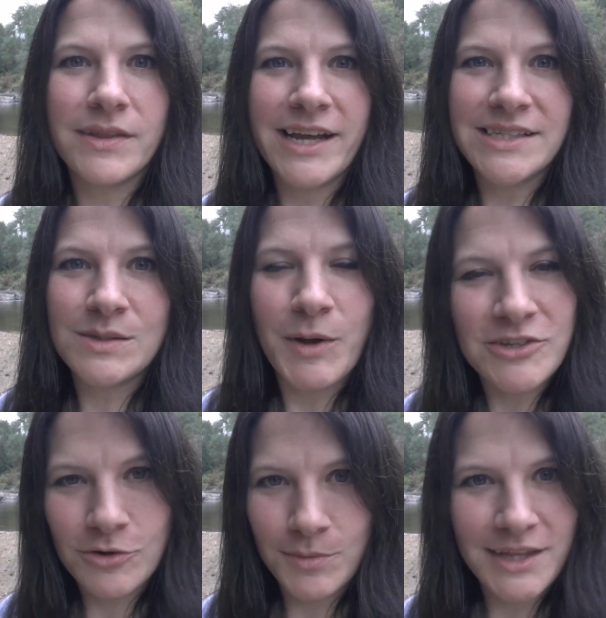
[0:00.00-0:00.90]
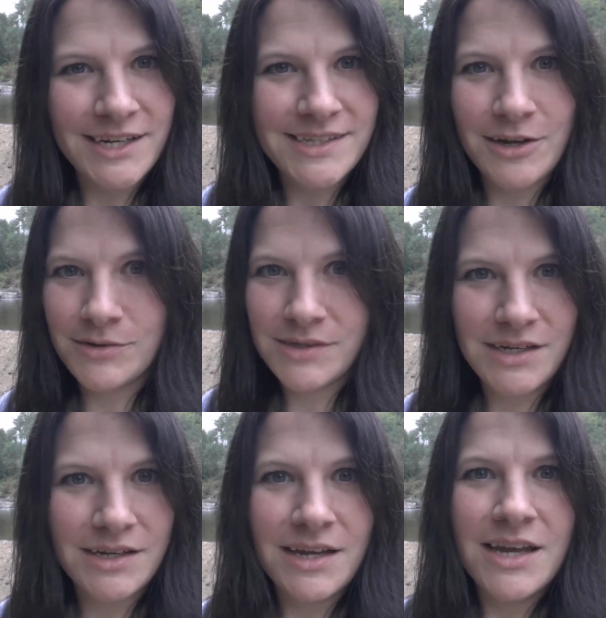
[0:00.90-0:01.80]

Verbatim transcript: light spectrum, and that is how you see